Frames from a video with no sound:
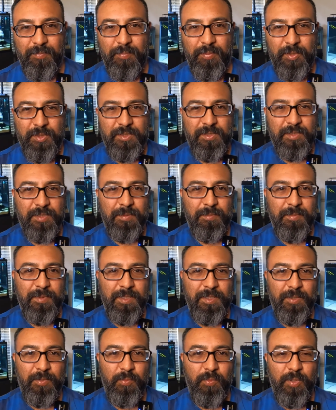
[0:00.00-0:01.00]
put some
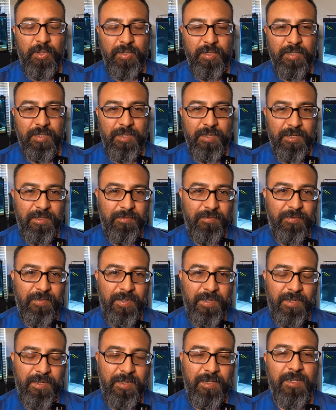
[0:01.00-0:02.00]
water
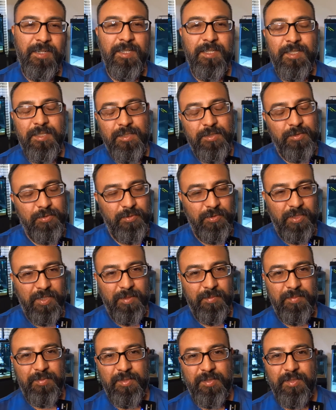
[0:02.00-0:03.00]
clarifier
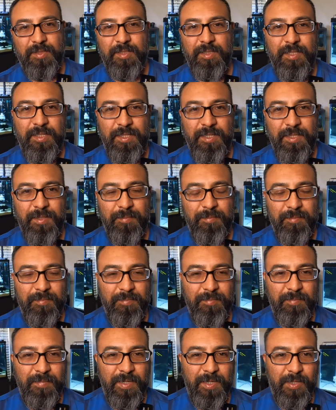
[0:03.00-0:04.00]
drops in
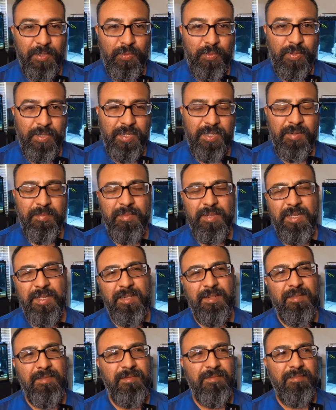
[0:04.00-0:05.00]
my aquarium,
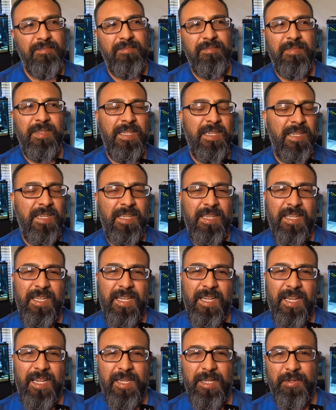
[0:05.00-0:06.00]
and
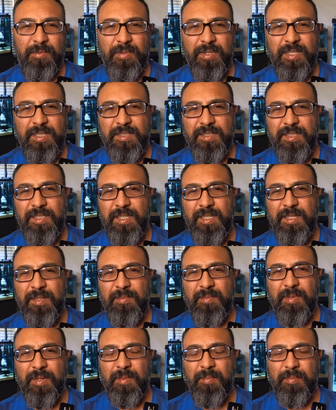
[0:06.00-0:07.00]
I didn't really
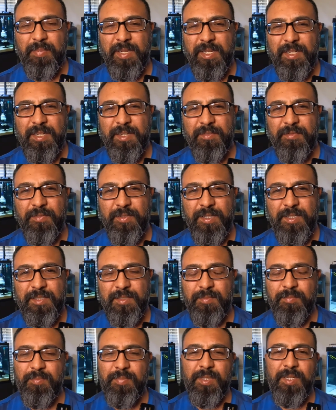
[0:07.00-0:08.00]
see a big
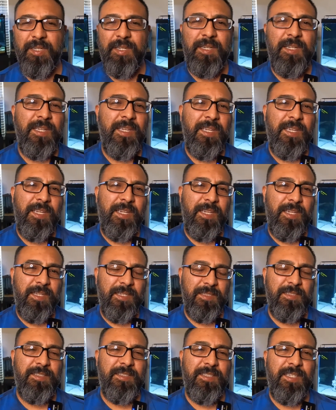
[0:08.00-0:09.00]
difference, but it
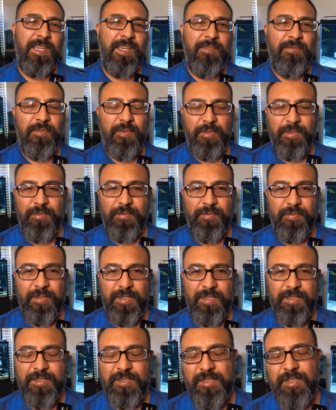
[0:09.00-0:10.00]
is safe on the
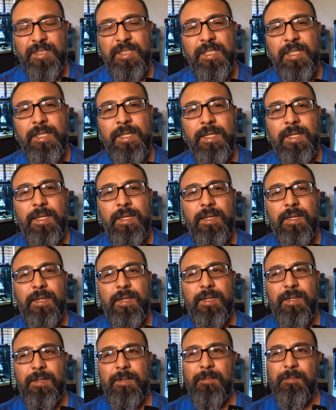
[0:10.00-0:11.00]
fish.
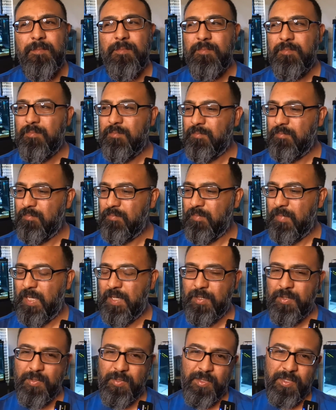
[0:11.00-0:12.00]
I
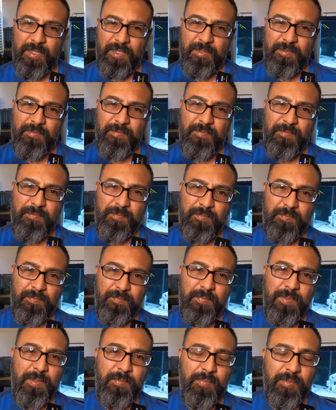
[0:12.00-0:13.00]
know a lot of
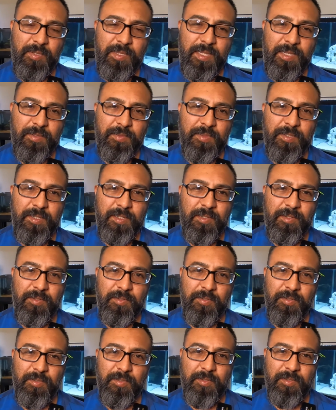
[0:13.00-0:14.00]
people out there
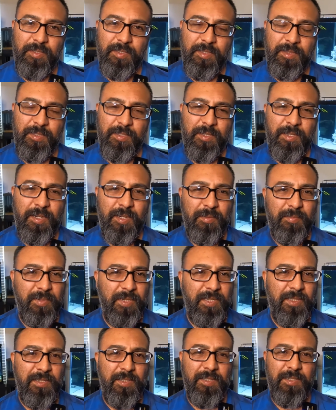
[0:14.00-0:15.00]
in the
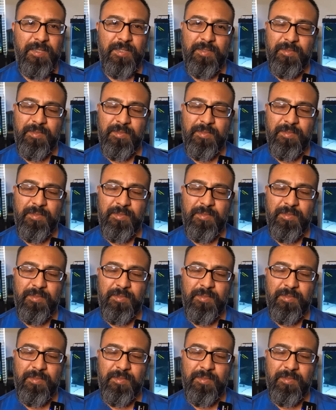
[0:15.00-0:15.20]
hobby